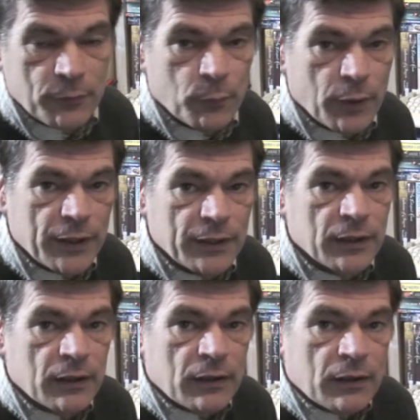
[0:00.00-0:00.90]
way
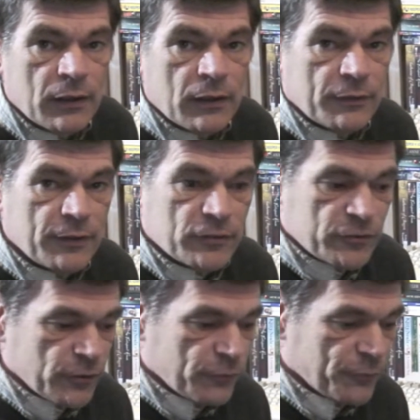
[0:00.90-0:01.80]
this
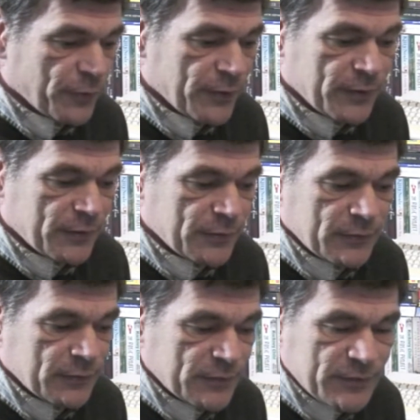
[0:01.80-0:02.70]
software
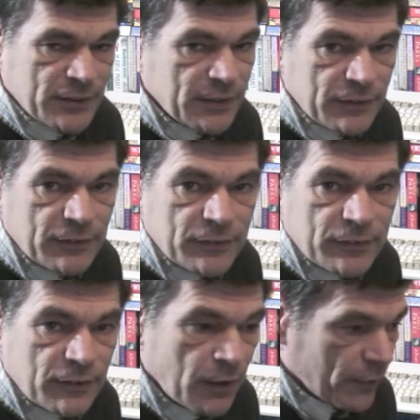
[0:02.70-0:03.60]

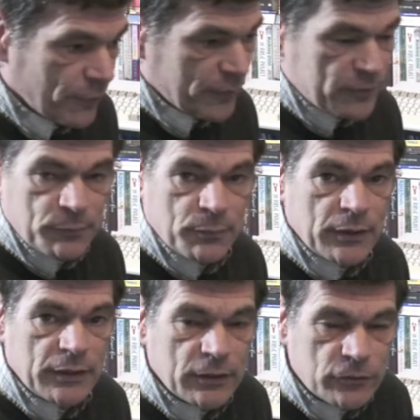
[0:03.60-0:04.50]
sees this
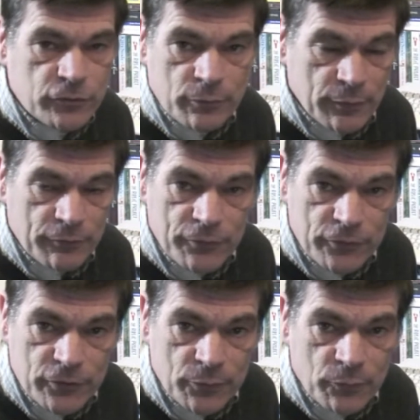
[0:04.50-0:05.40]
MIDI instrument for
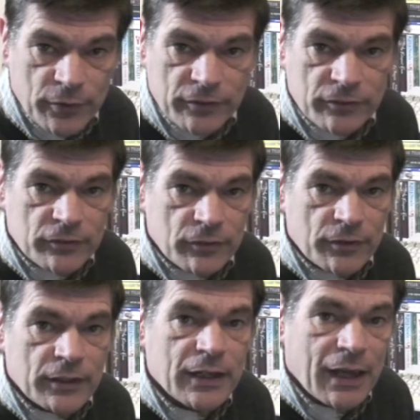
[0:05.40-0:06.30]
some reason, so the
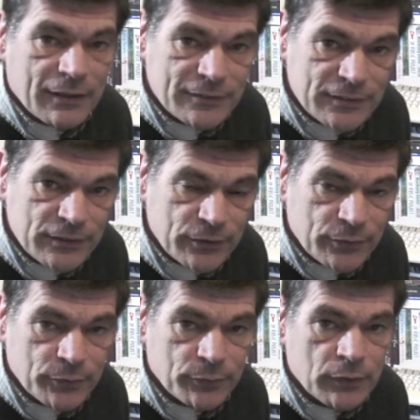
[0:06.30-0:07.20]

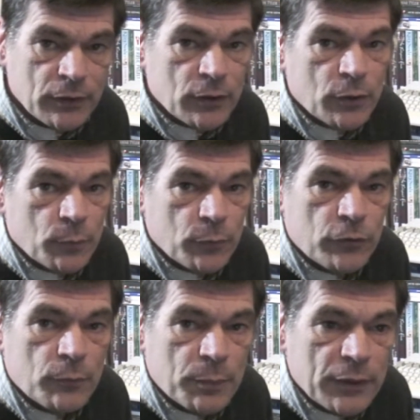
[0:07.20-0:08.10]
Casio was
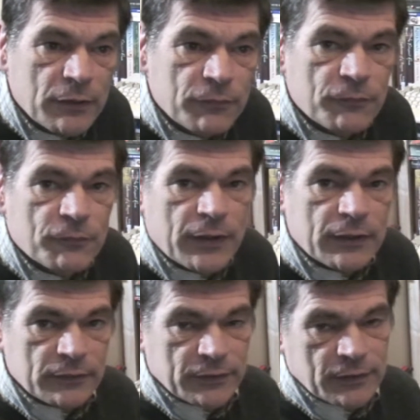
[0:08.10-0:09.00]
a big
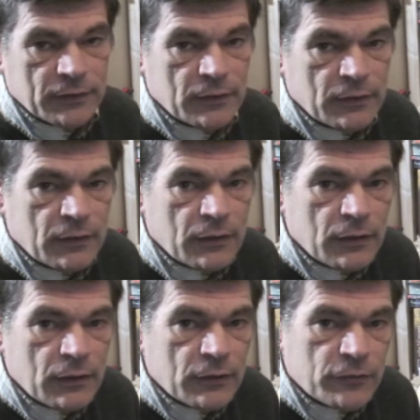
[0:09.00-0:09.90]
failure.
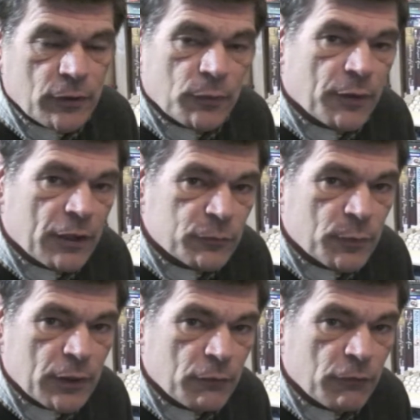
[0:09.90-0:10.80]
So that's
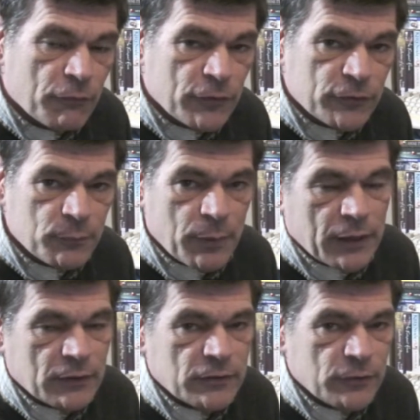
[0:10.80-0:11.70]
why I reverted
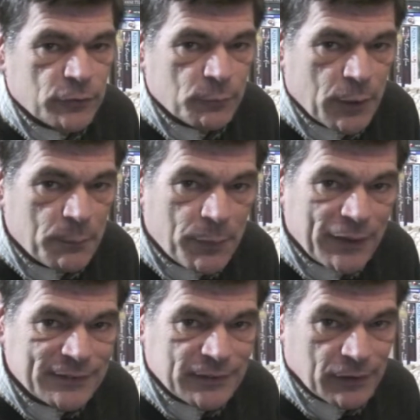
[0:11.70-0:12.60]
back to use my
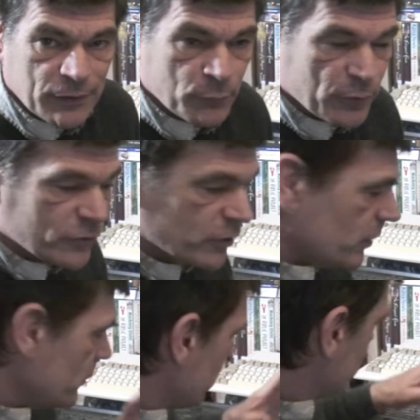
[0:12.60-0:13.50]
baseline, which
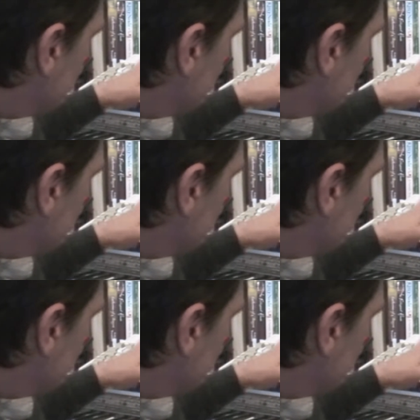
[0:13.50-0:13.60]
is